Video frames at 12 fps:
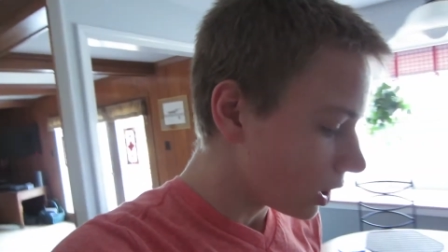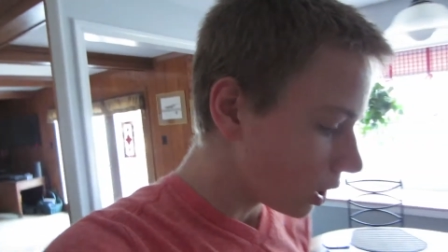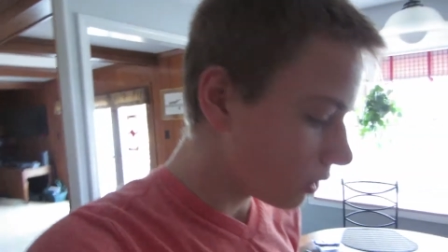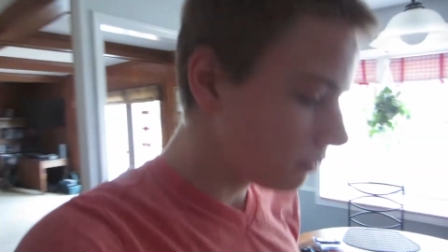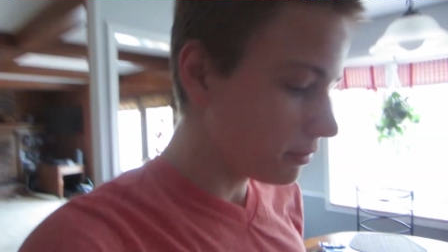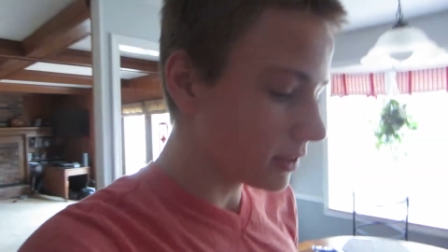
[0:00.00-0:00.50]

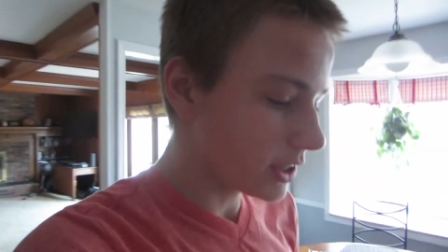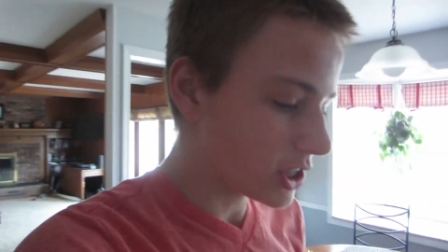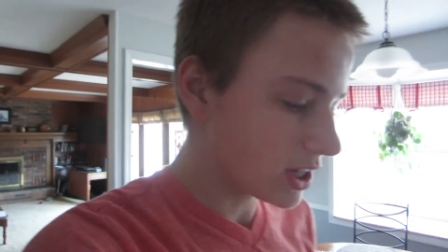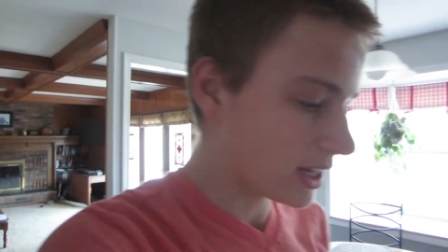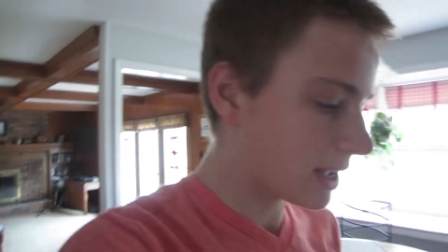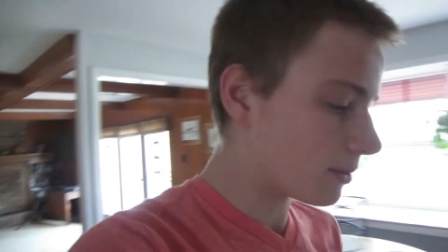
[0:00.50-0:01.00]
hopefully
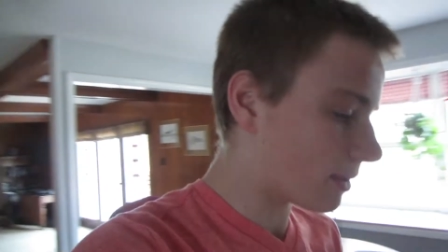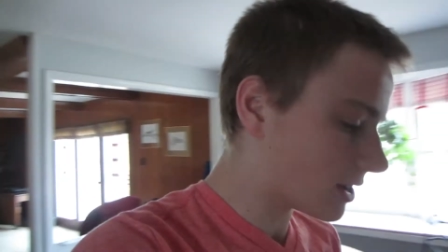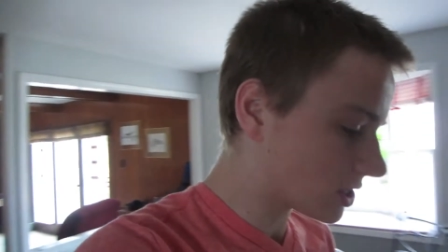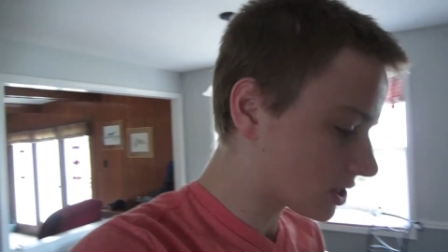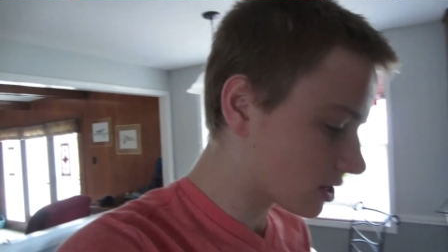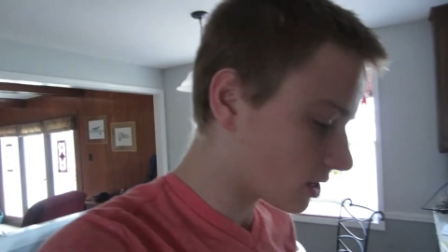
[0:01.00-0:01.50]
get
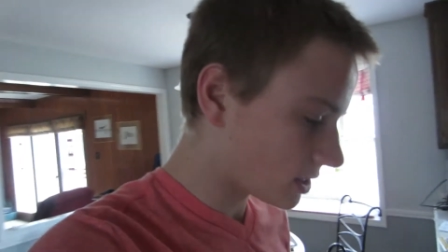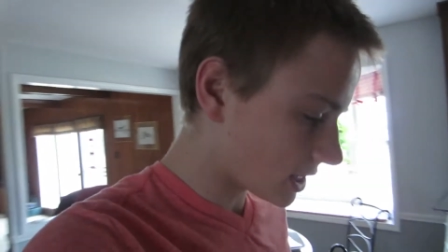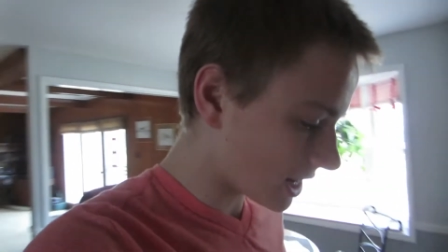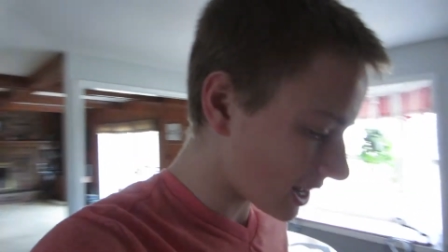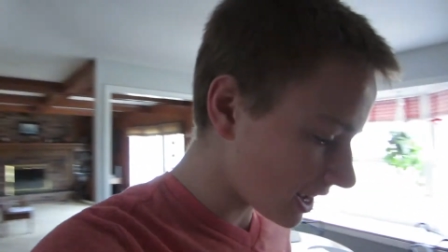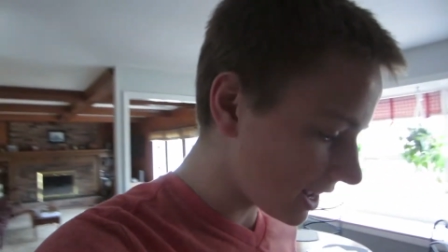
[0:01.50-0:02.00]
registered
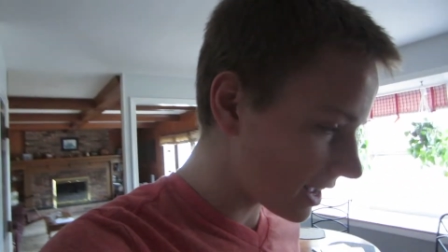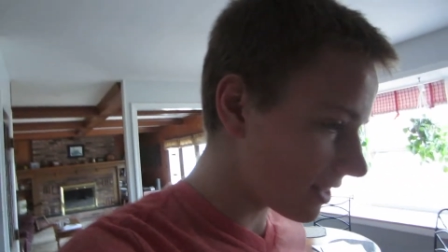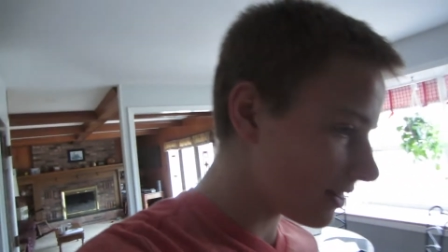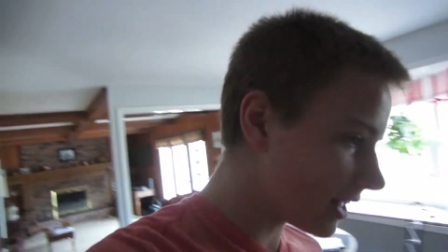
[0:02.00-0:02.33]
tonight, and